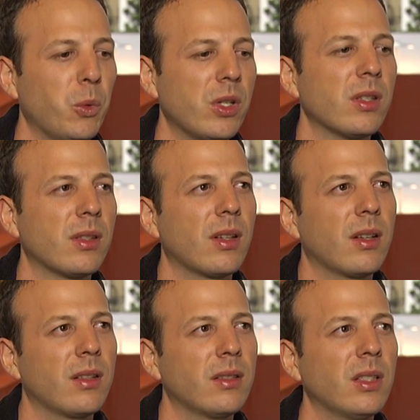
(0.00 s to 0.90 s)
which is
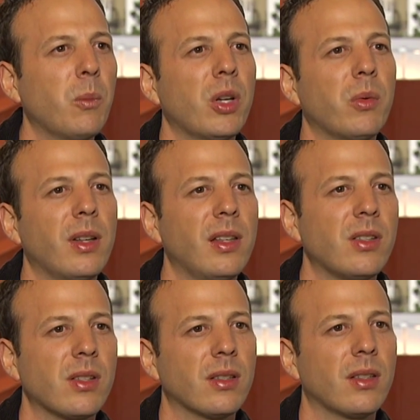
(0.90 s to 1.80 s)
somewhat
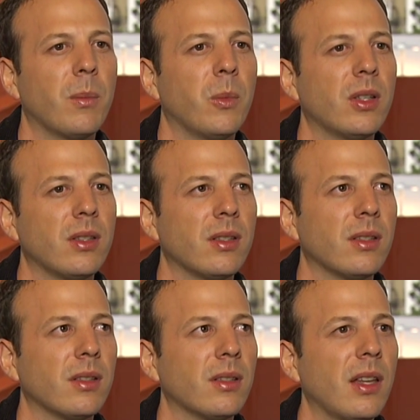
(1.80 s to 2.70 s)
religious, somewhat
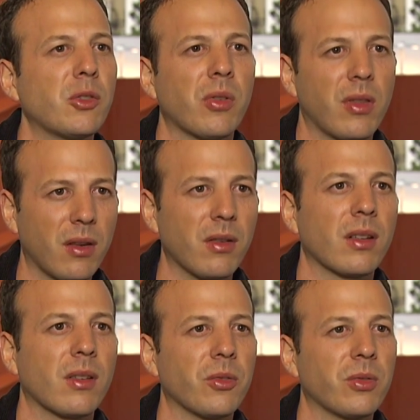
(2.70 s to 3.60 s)

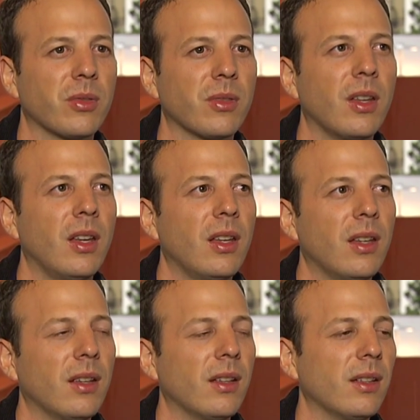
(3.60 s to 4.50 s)
esoteric also.
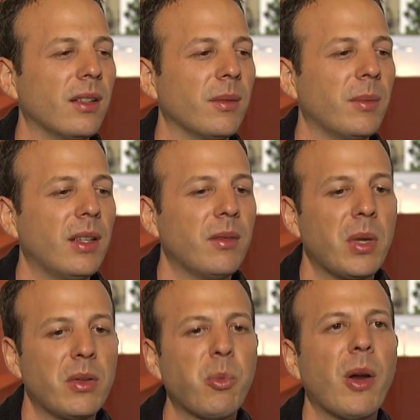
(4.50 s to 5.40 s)

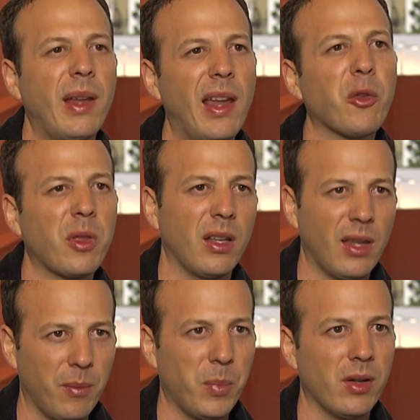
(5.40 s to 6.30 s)
It's probably healthy,
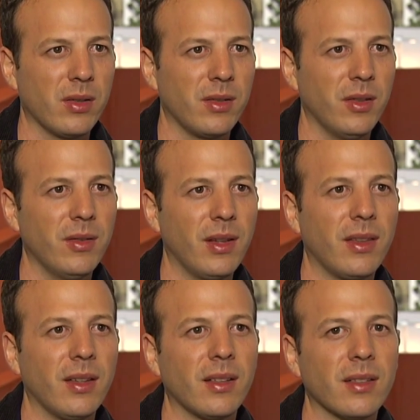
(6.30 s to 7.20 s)
that part, you know. I
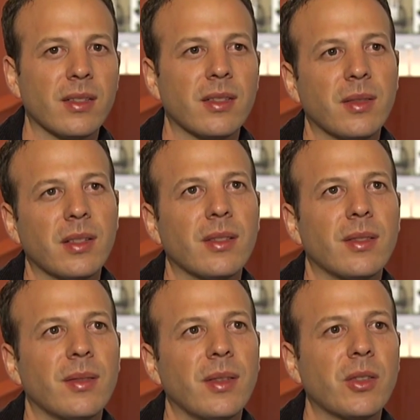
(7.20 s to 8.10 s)
think it's
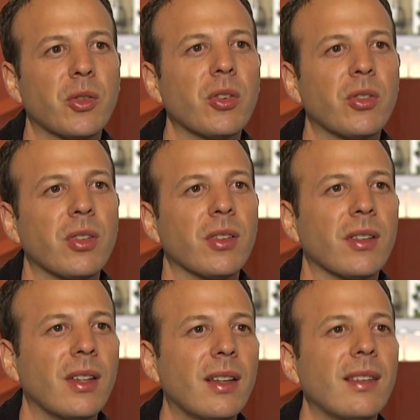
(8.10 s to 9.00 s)
good
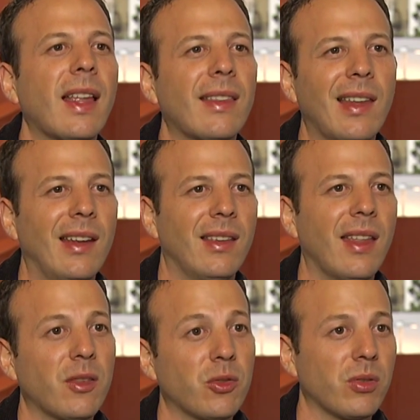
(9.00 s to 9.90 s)
to not take
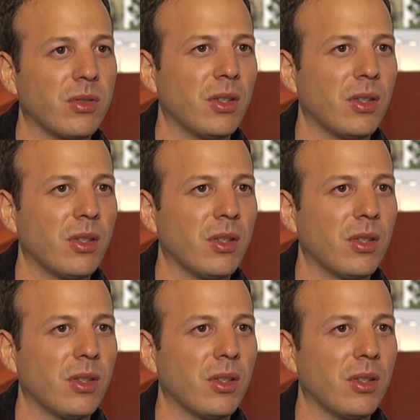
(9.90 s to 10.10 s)
death so